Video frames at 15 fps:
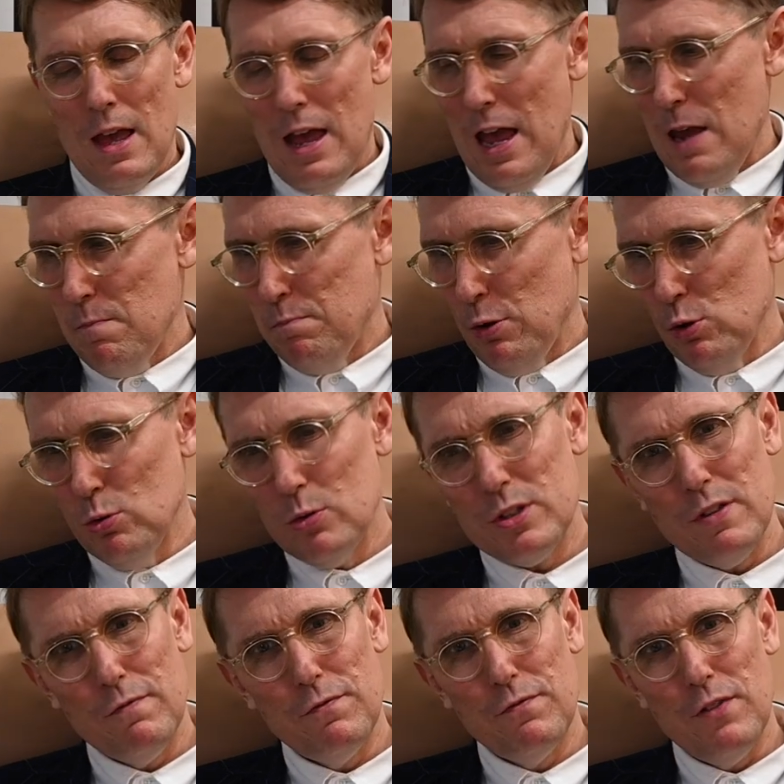And poodles
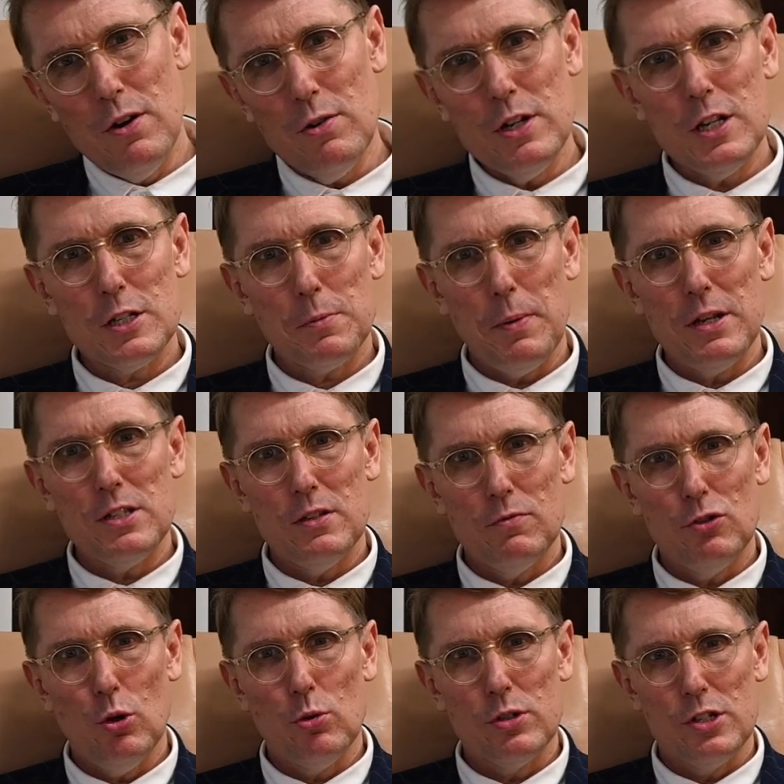are very expensive
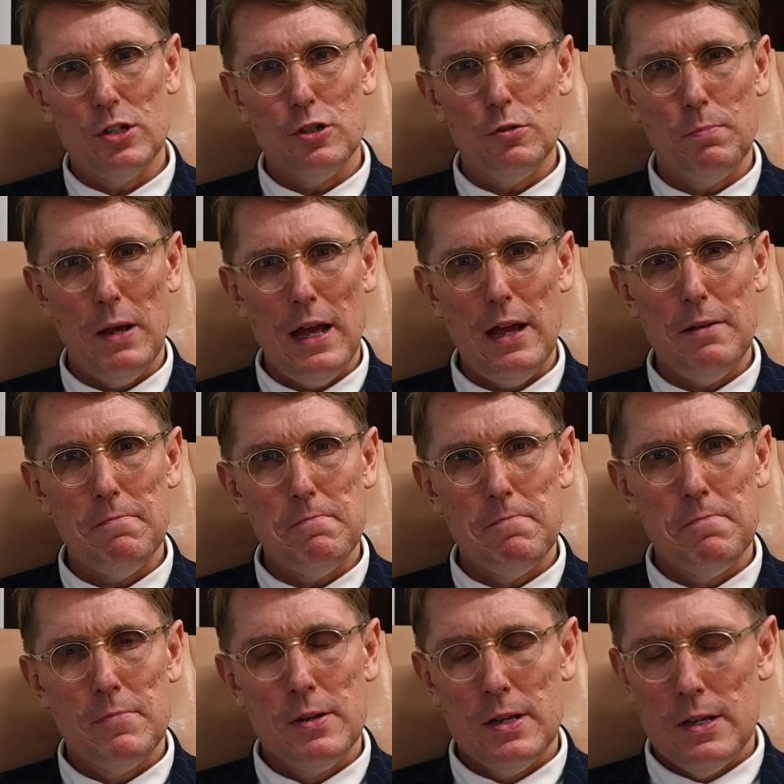dogs in Japan.
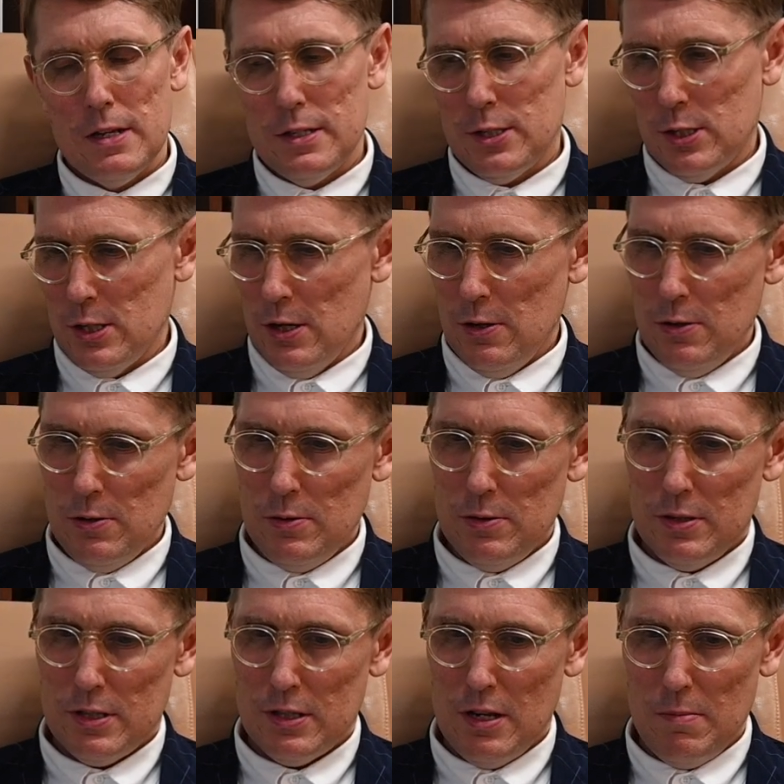So
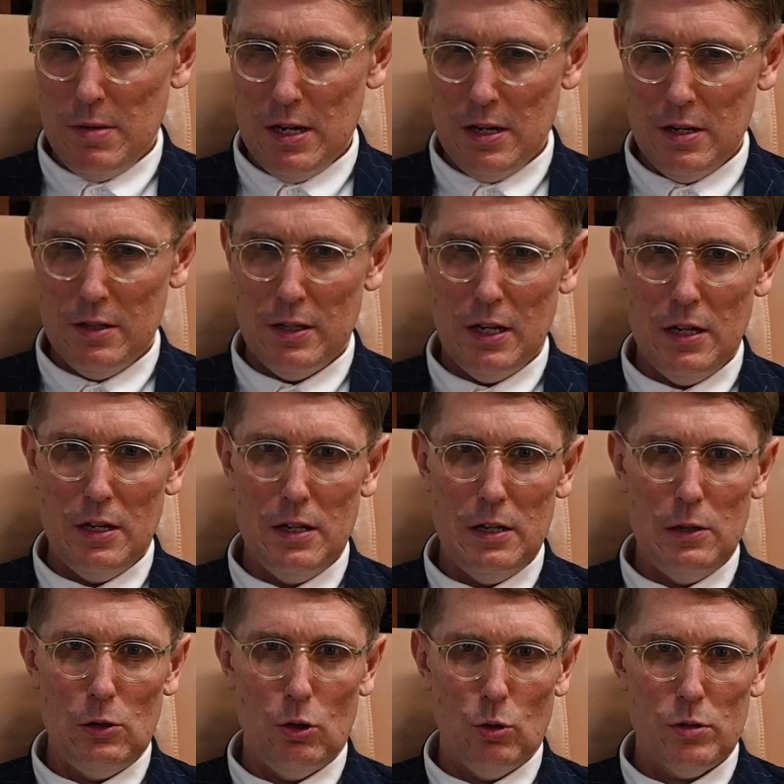somehow
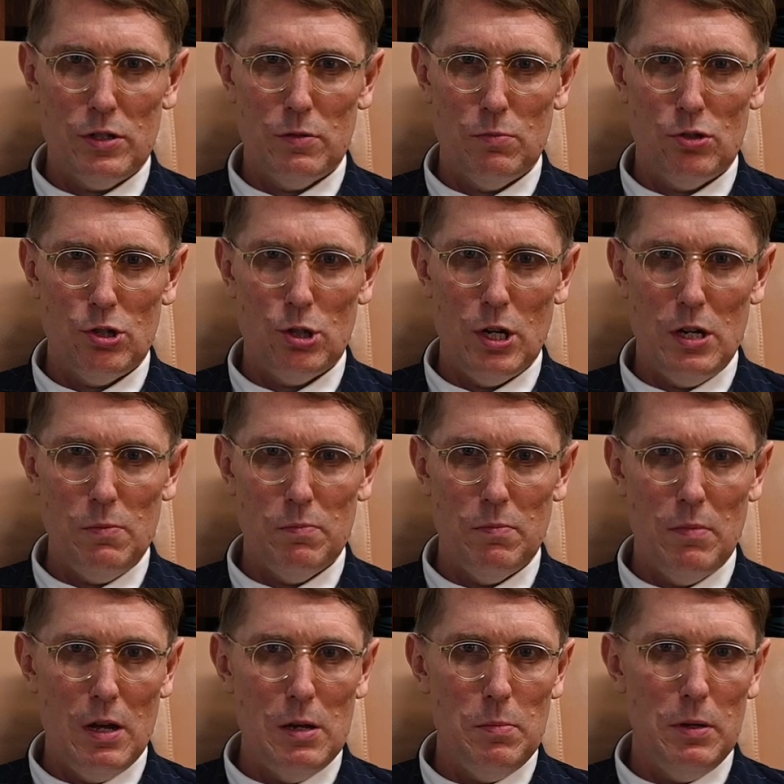they got some sheep,
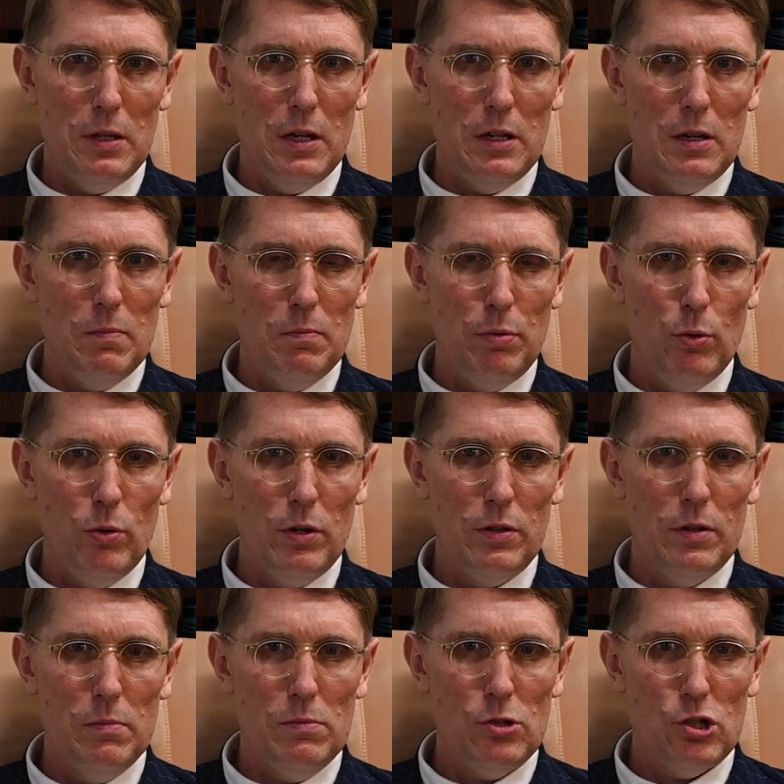maybe they imported
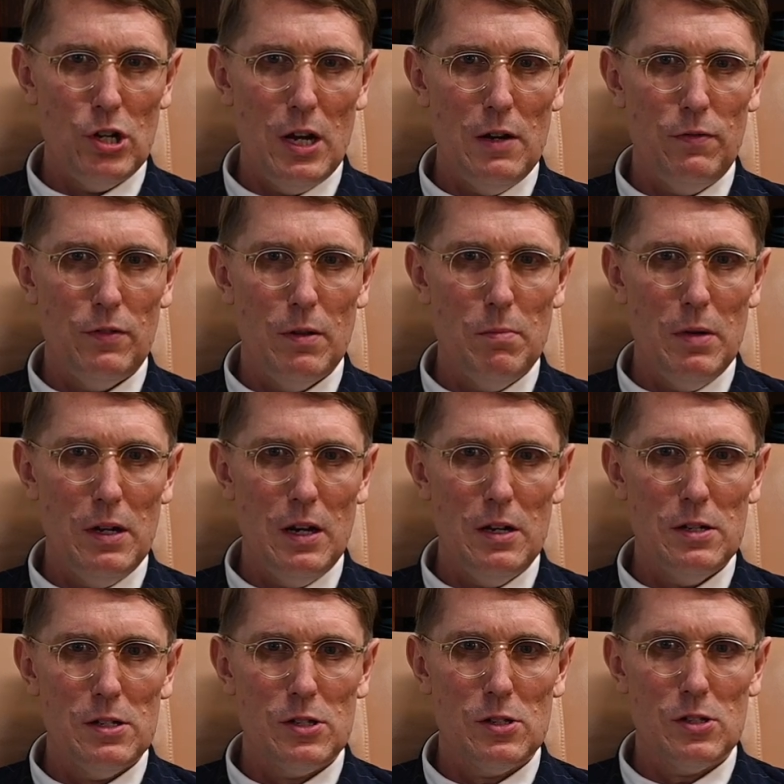them, shaved them and
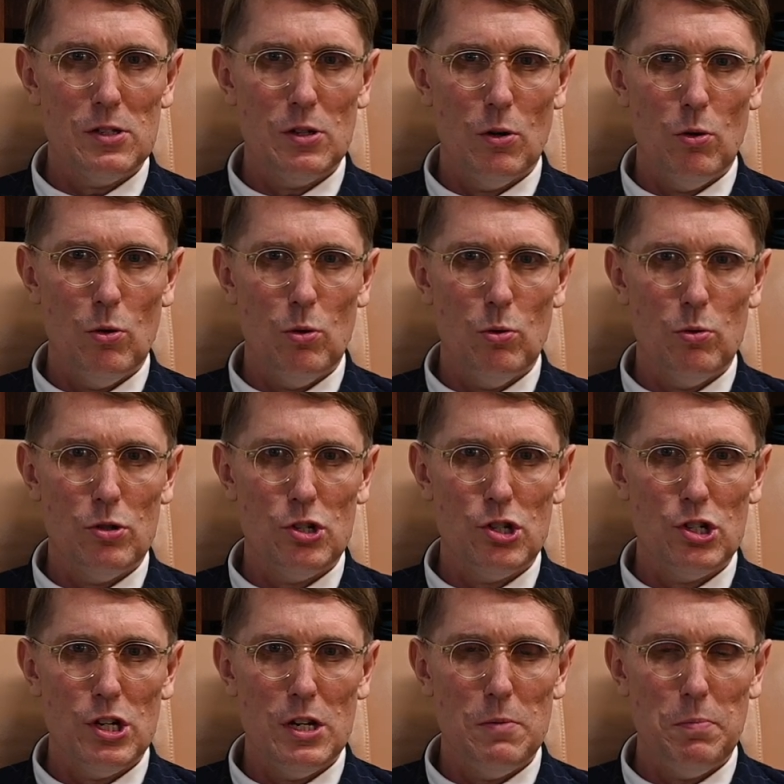insold
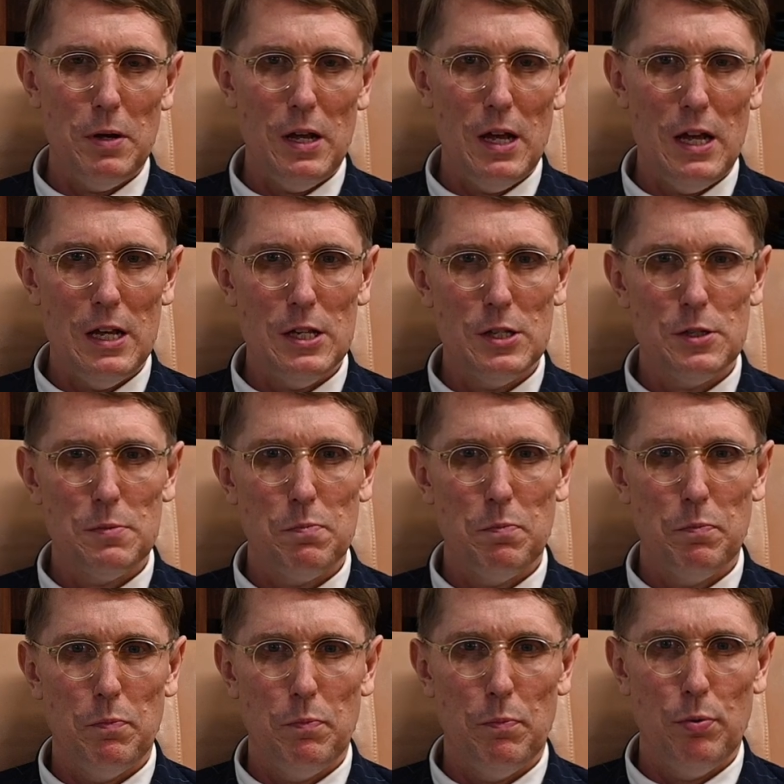sheep as
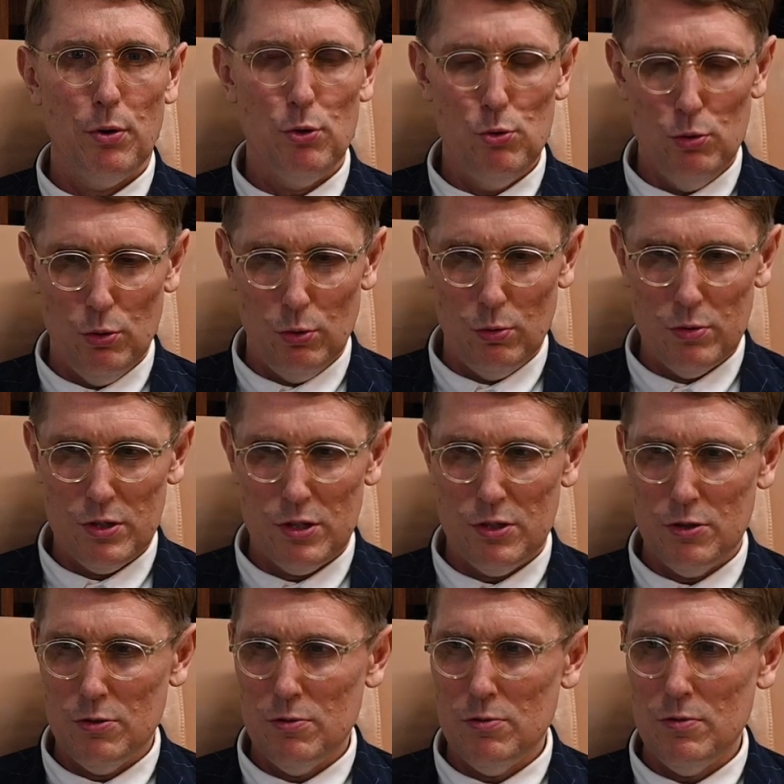poodles
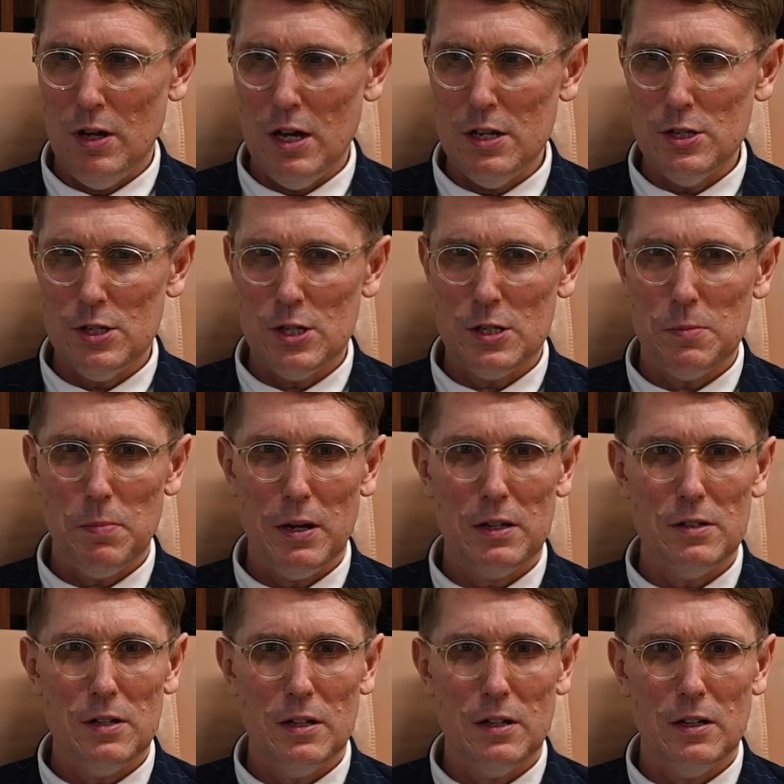to
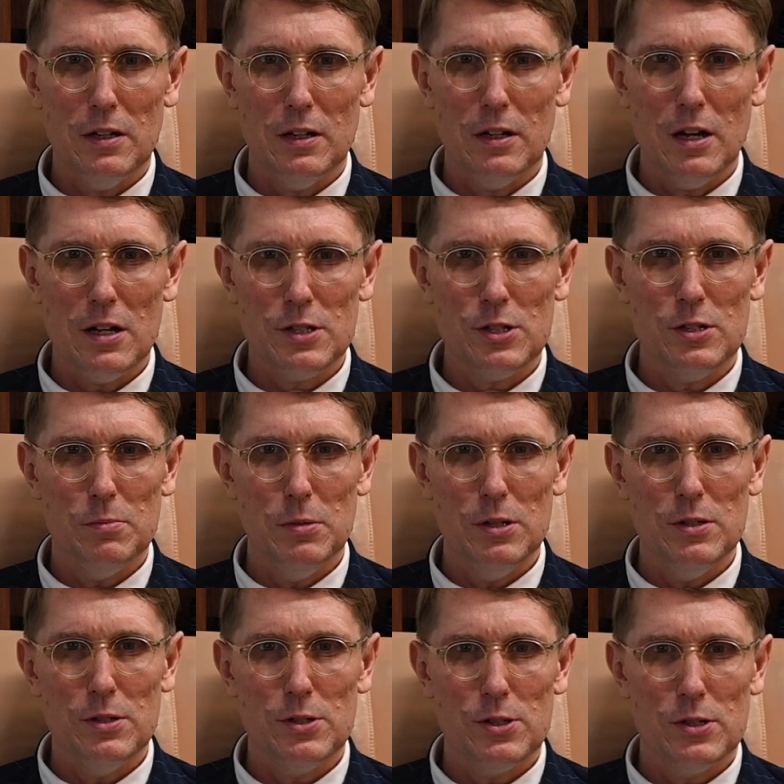unsuspecting
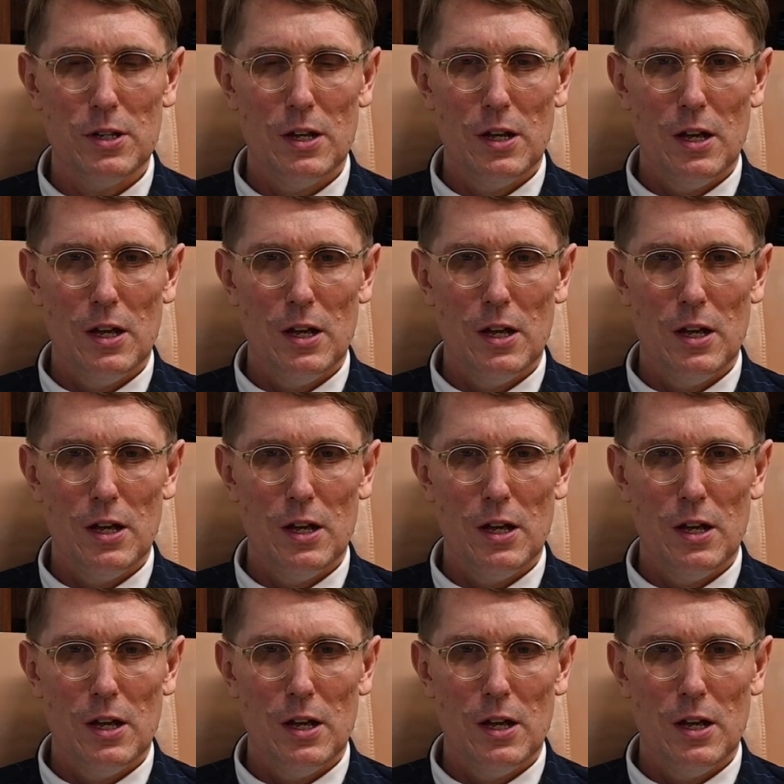customers.